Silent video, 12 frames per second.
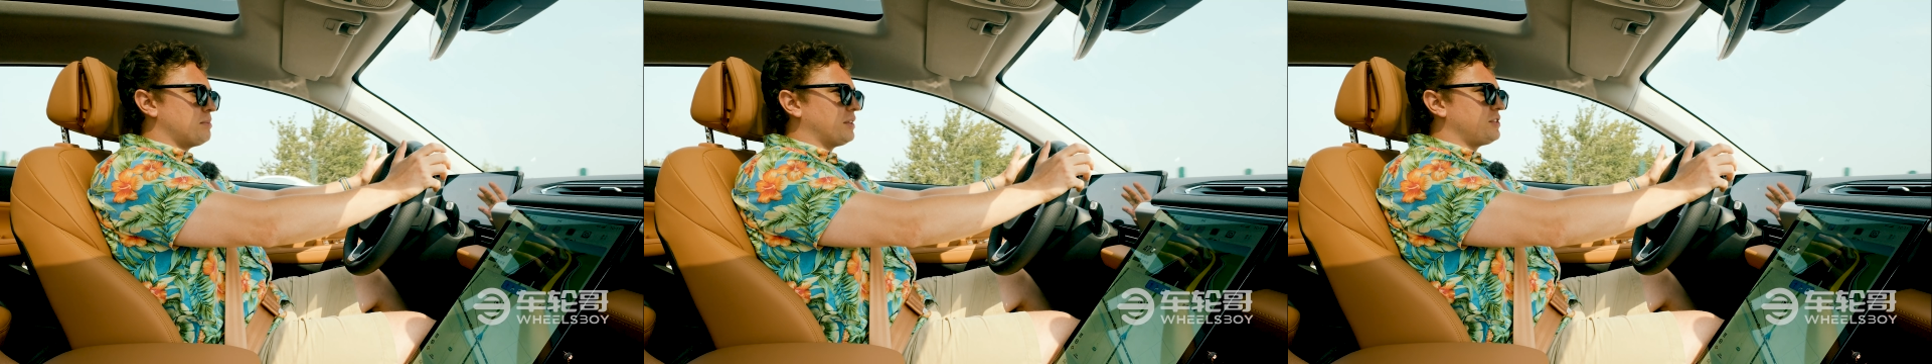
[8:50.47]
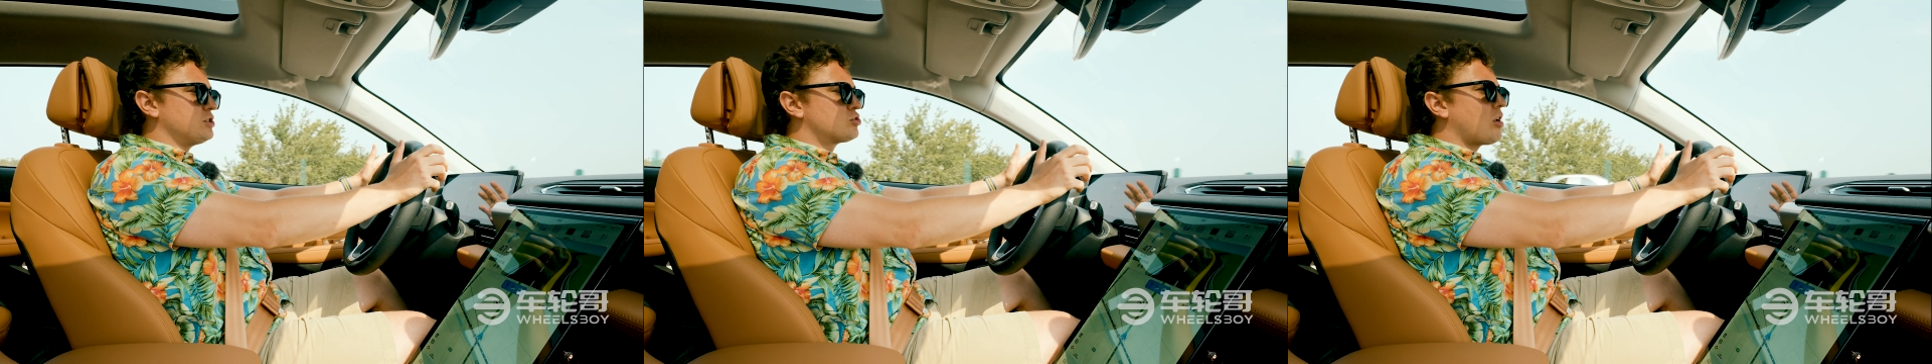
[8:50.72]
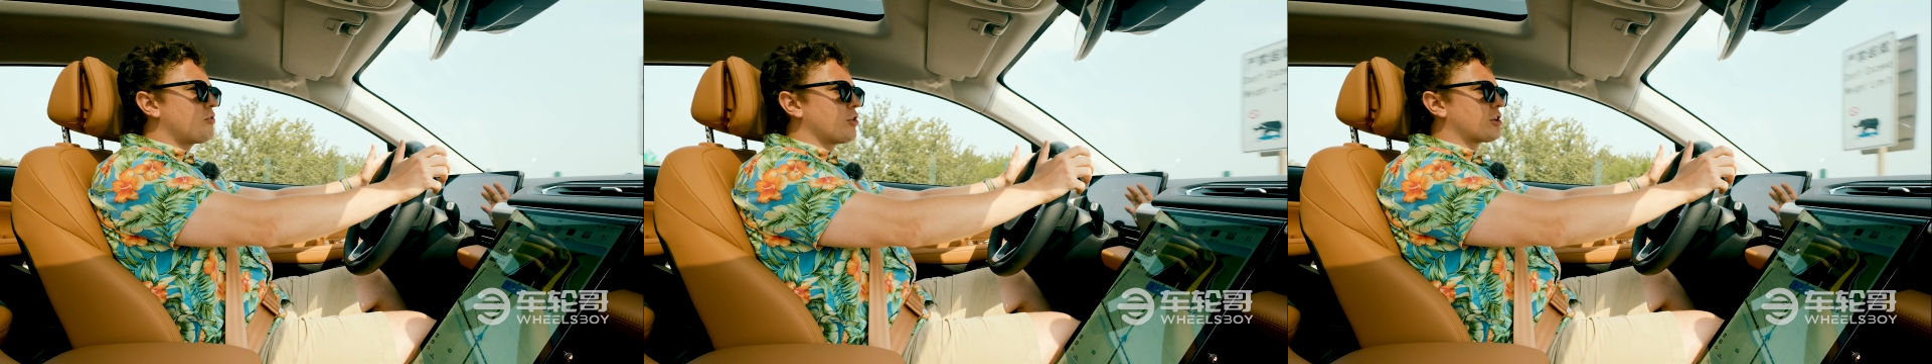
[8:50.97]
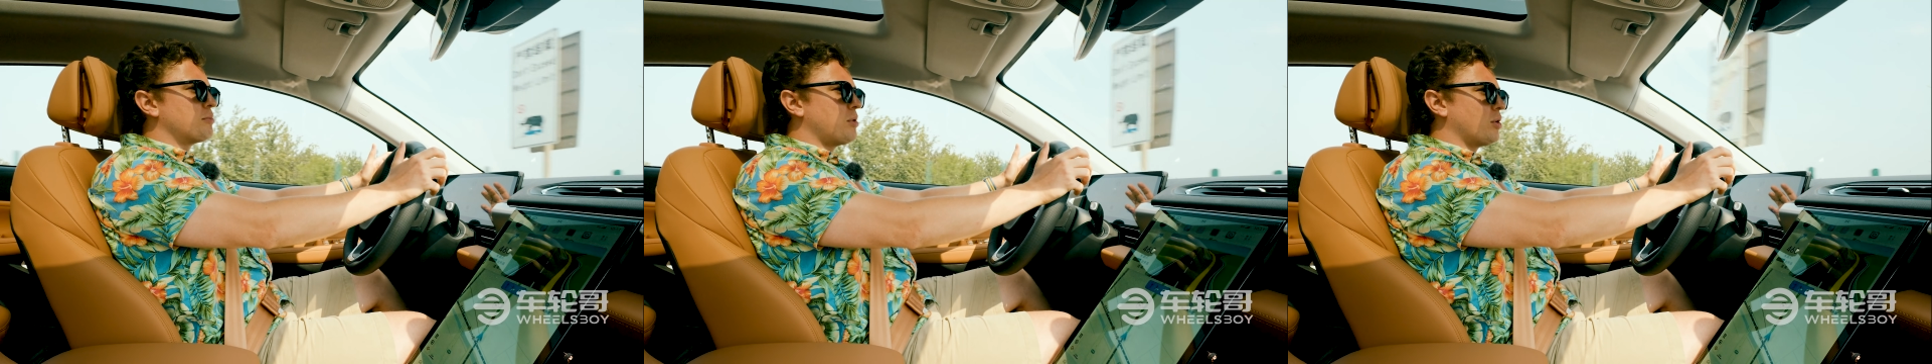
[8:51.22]
but the
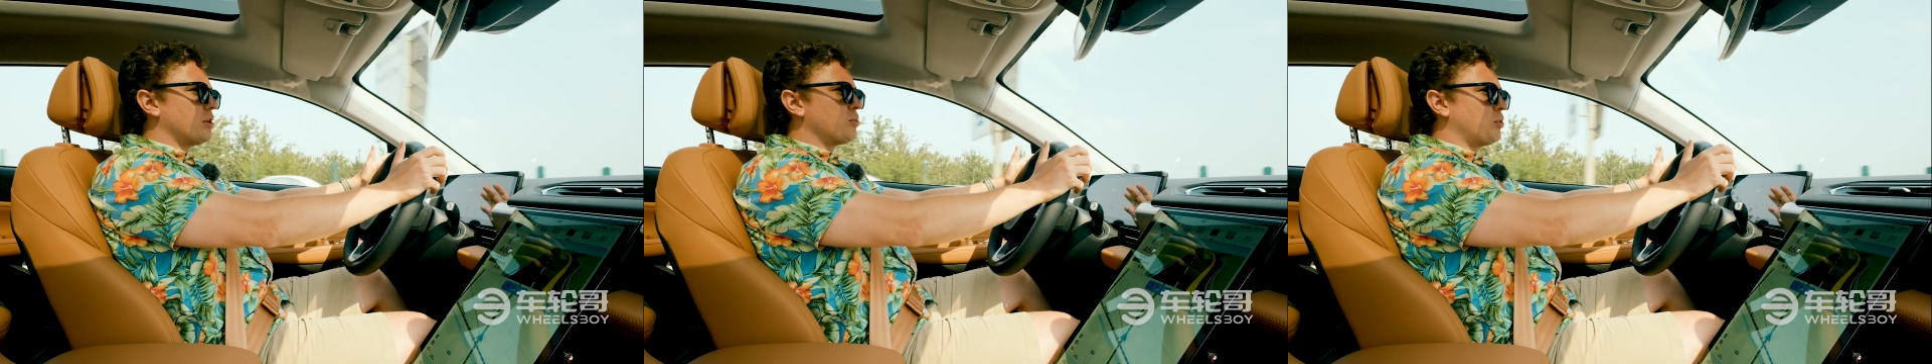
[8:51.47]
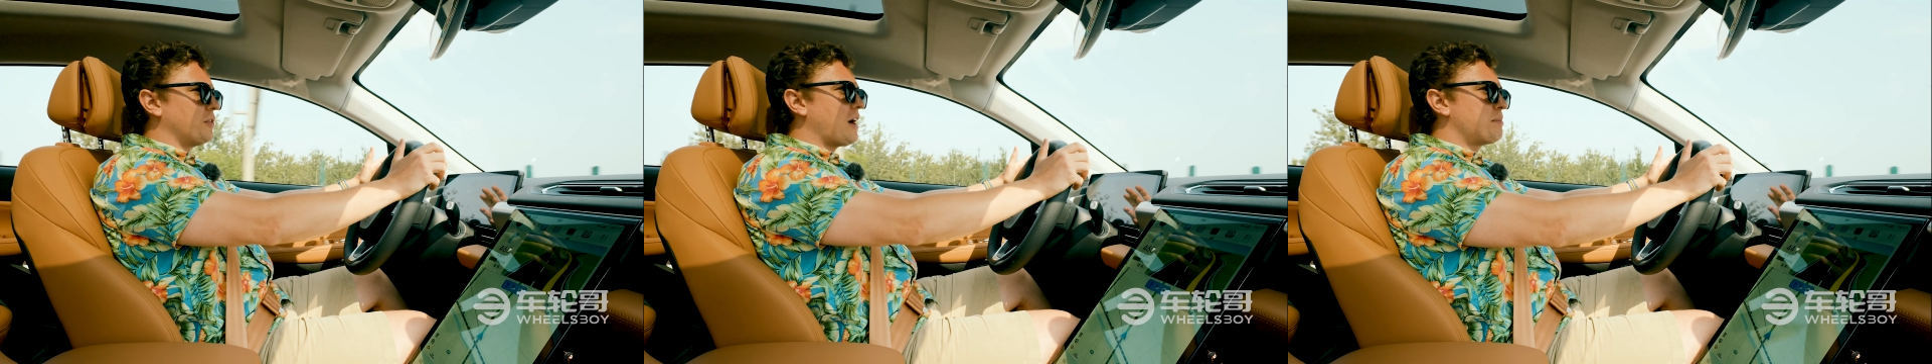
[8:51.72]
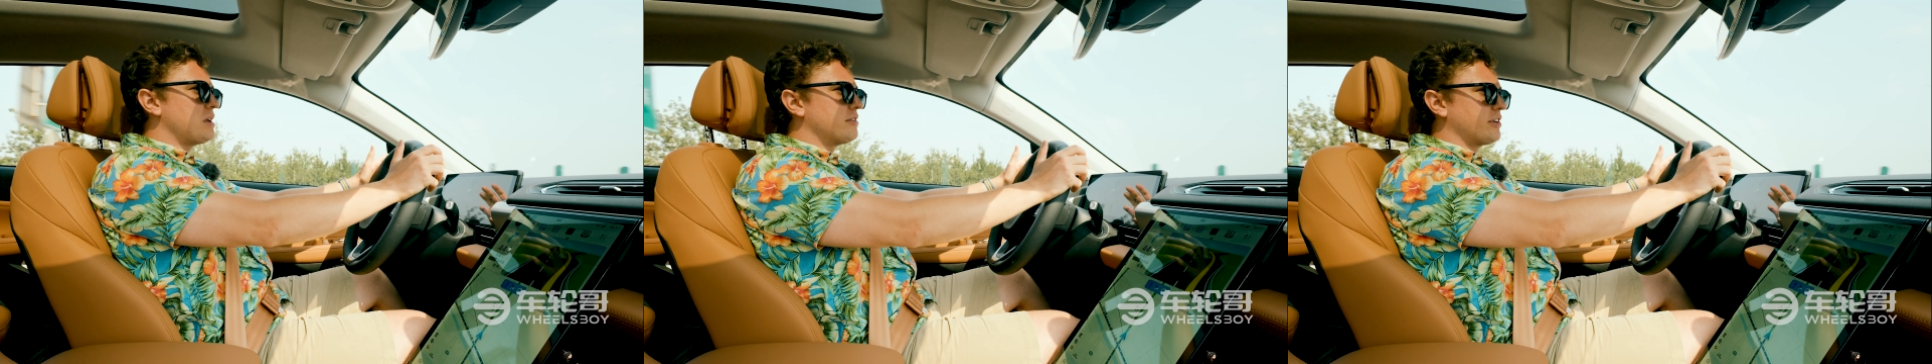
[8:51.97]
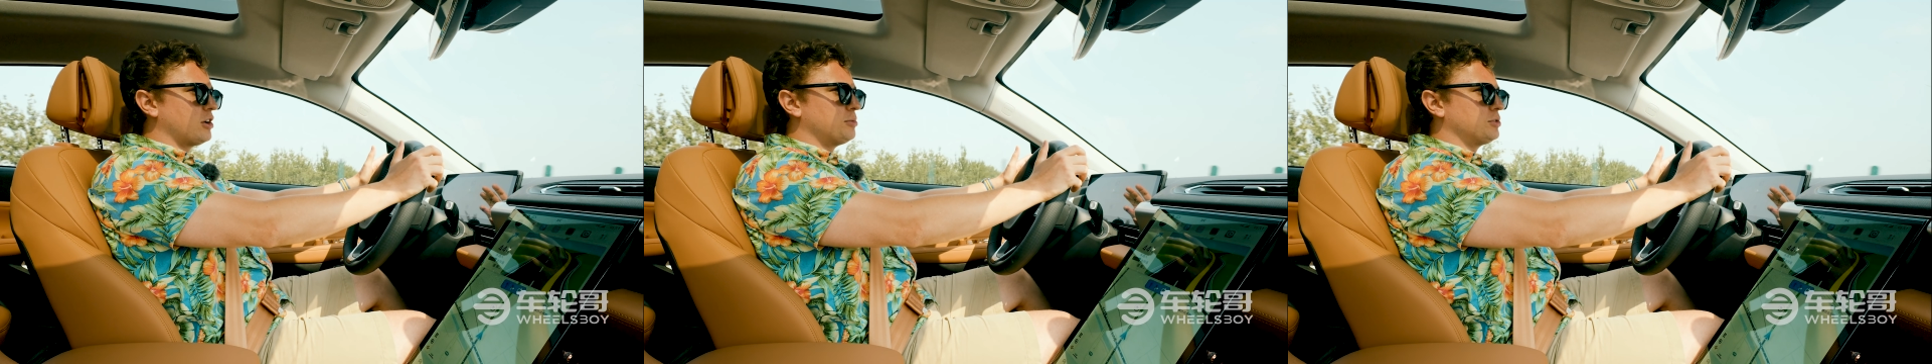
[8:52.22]
software component will not be
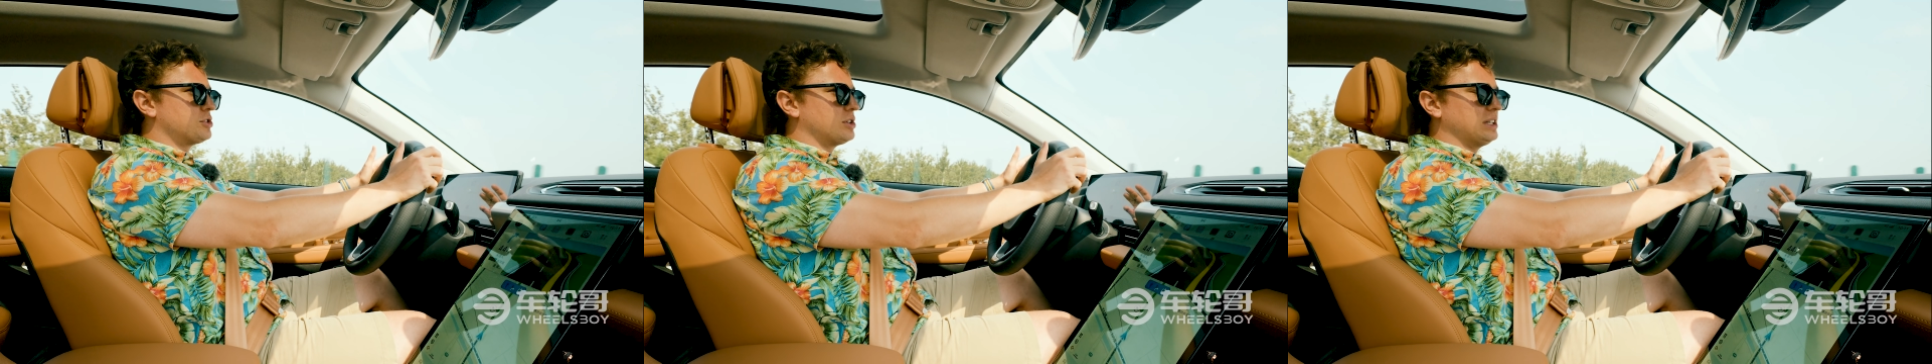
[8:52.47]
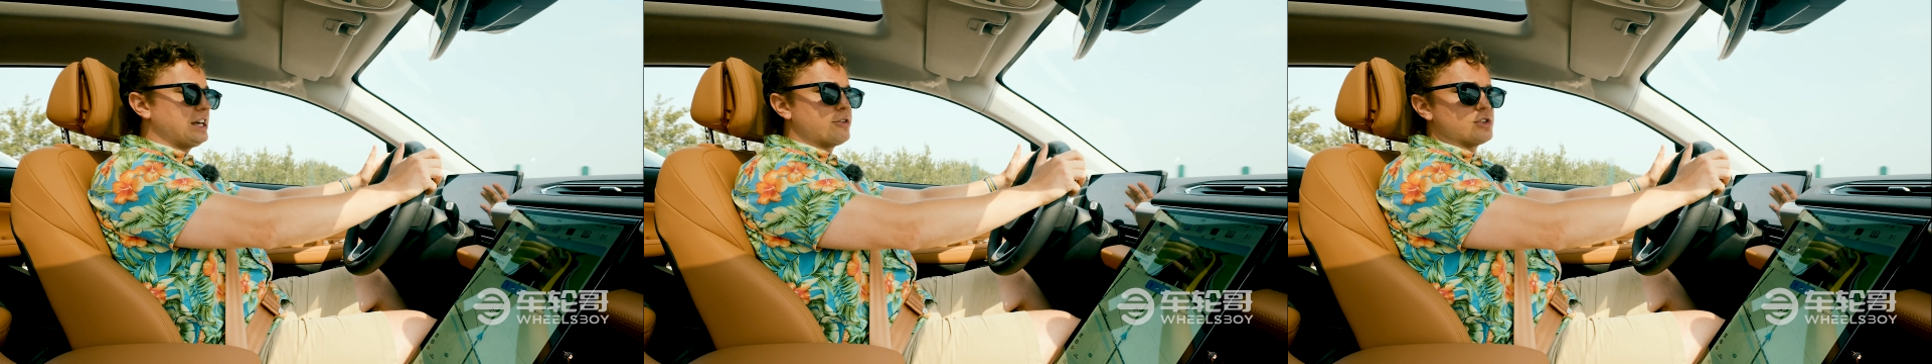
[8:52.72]
available till later